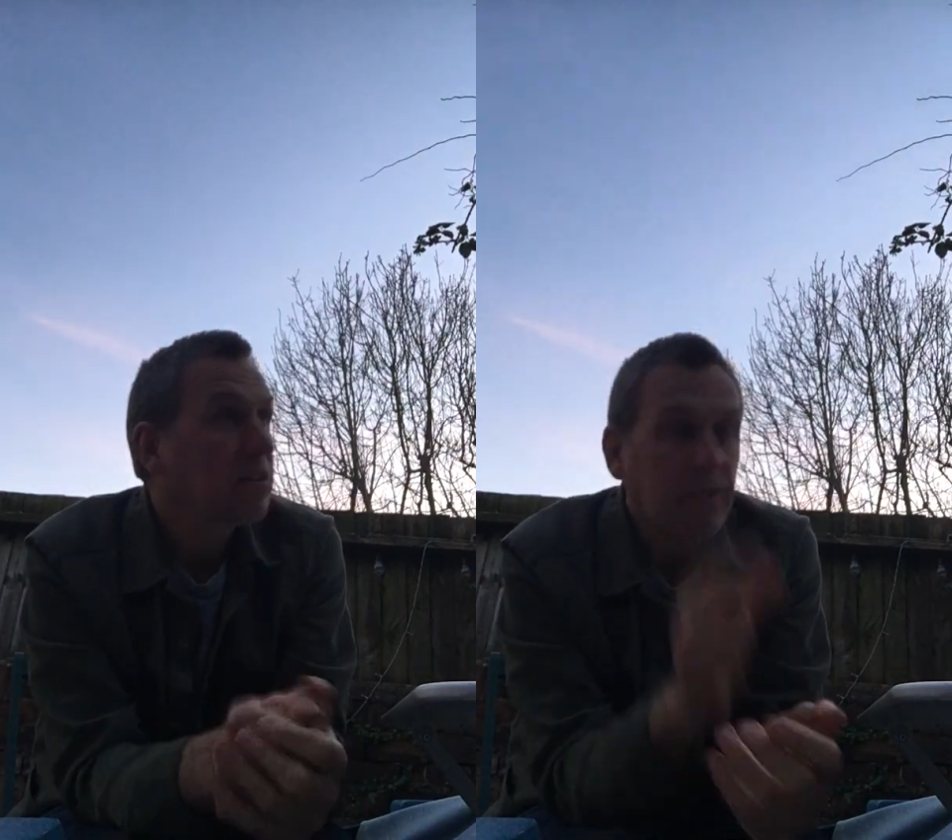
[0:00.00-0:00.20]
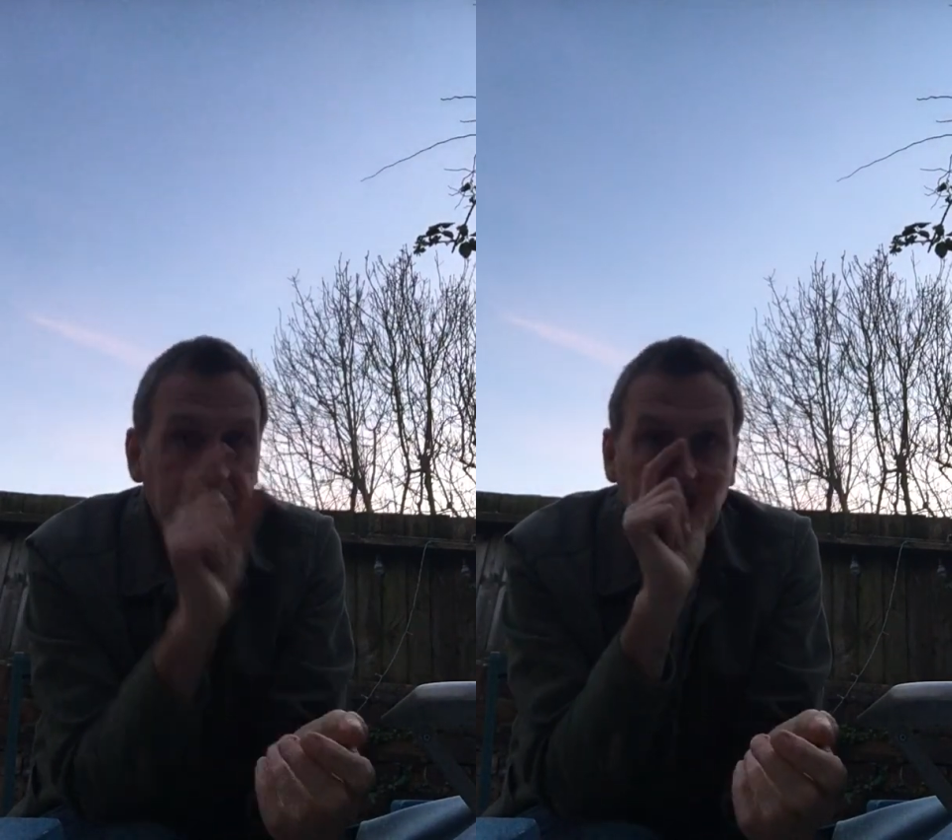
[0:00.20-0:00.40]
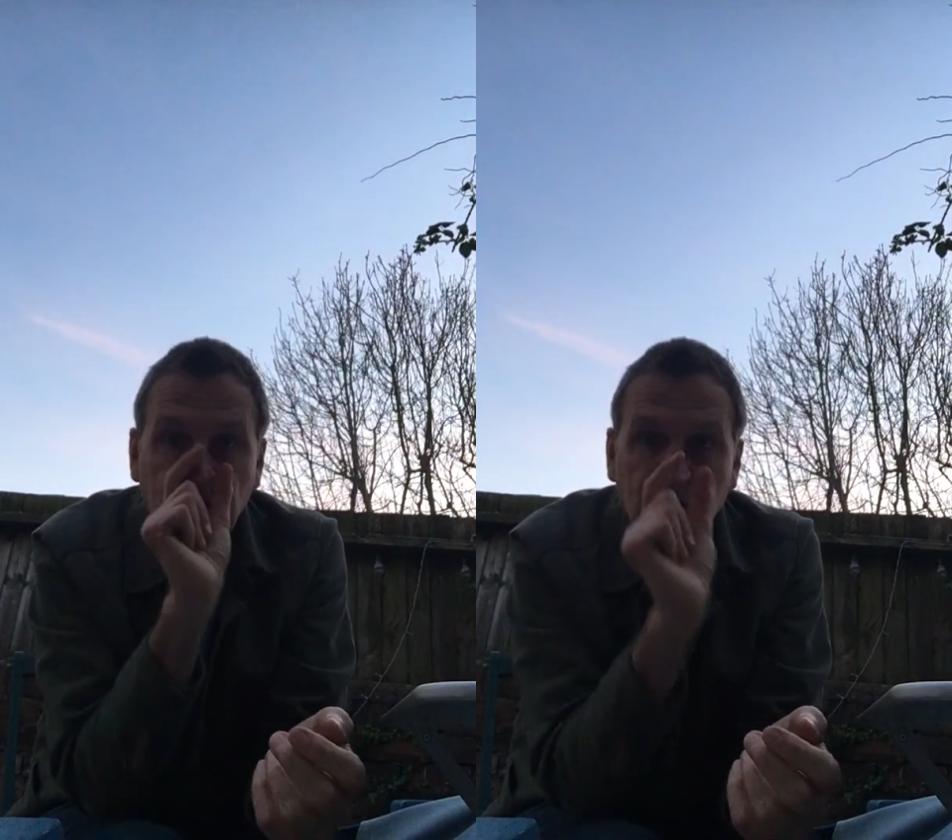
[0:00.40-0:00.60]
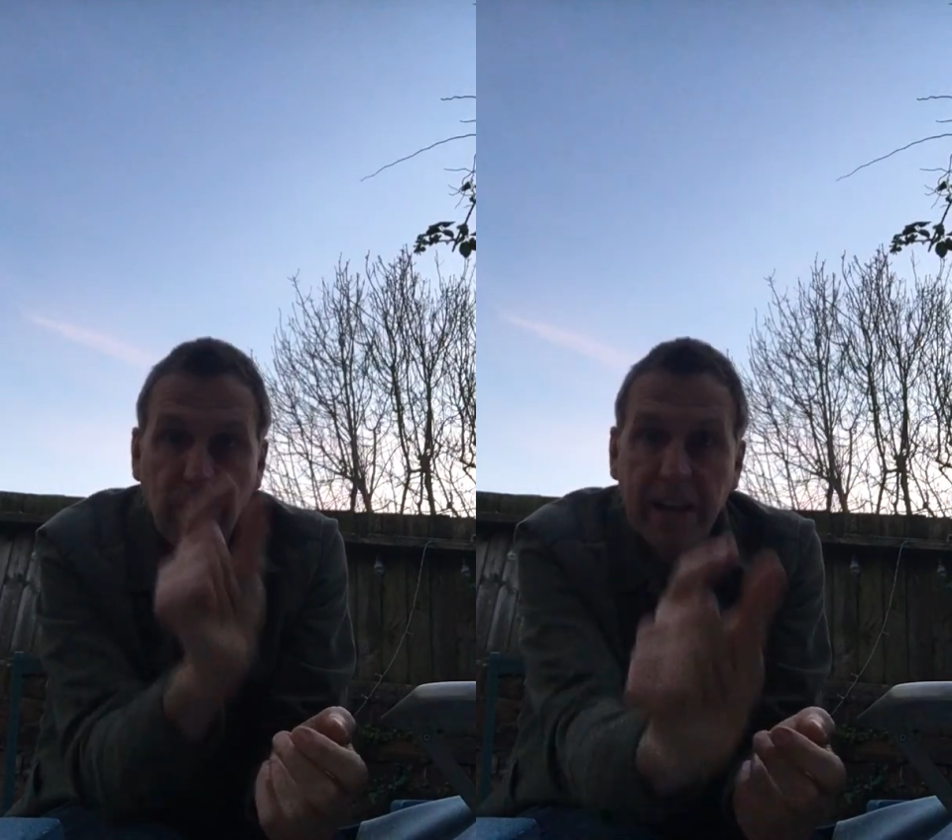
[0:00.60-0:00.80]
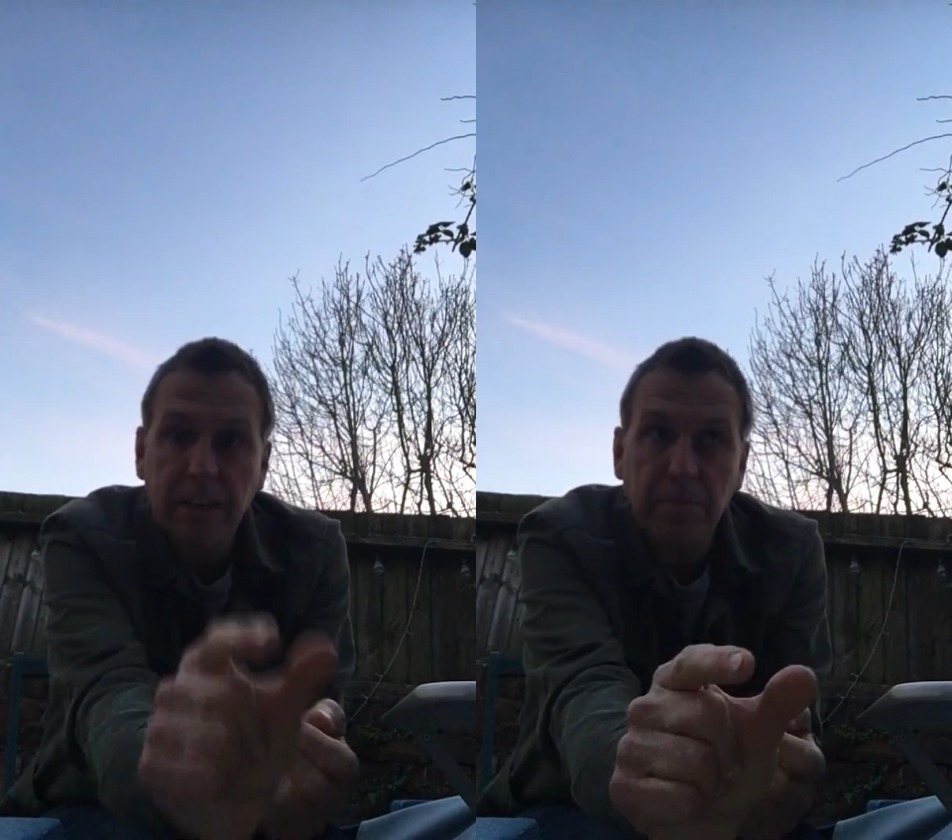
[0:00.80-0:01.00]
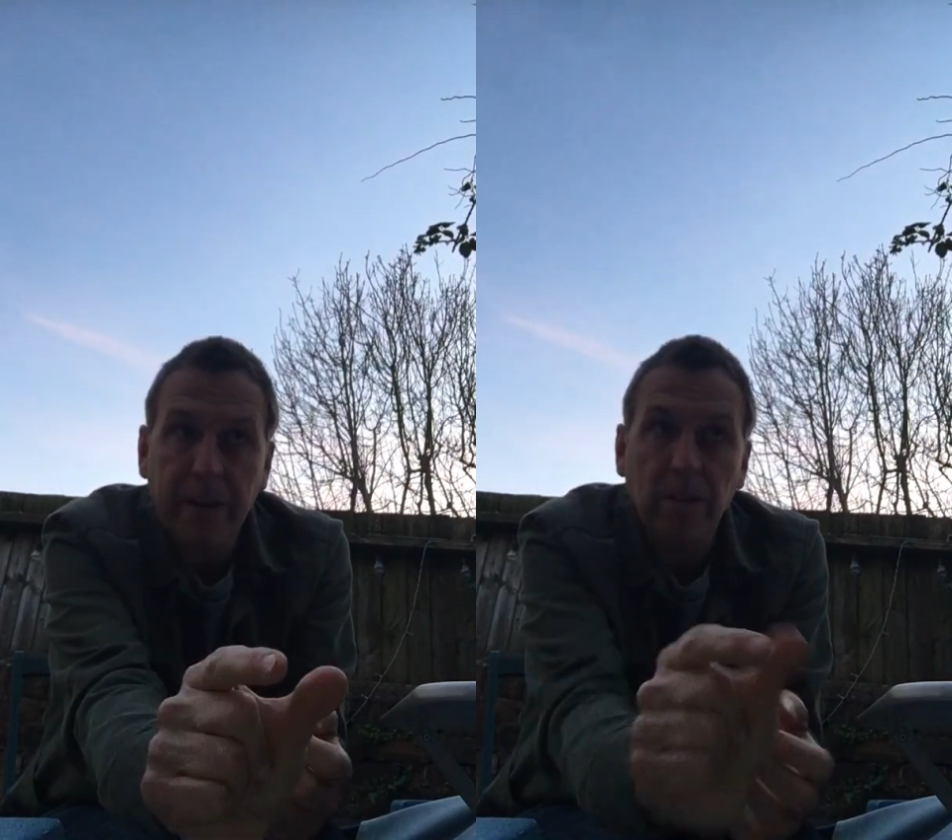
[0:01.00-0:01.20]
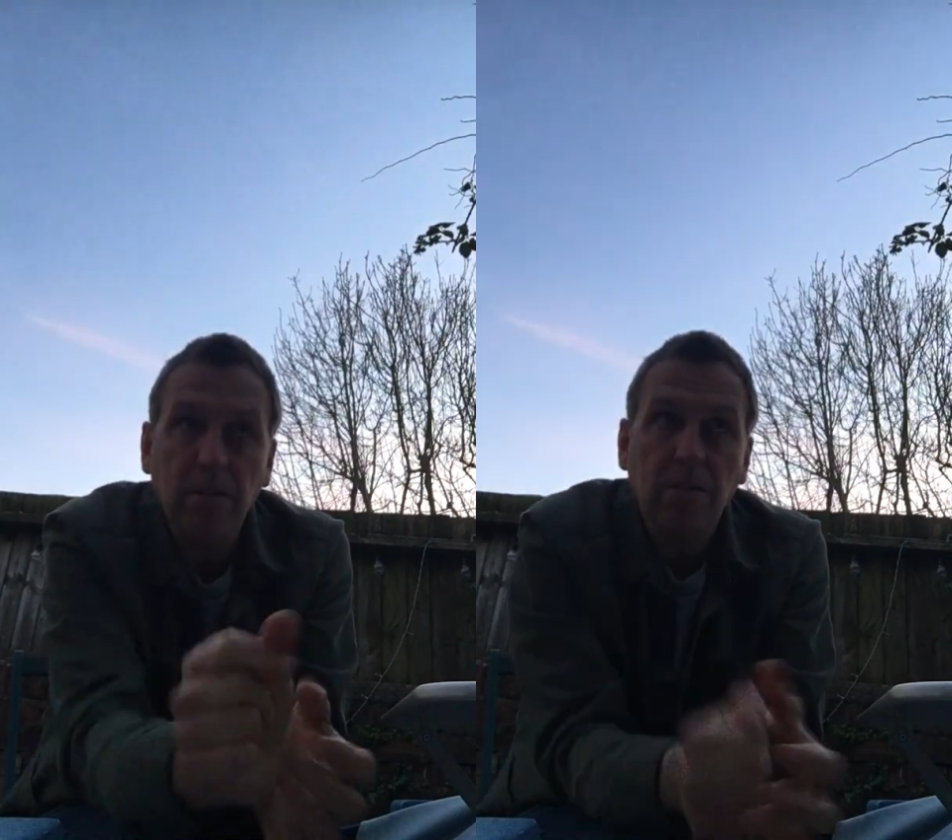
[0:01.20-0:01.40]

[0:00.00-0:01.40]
Very straight bill,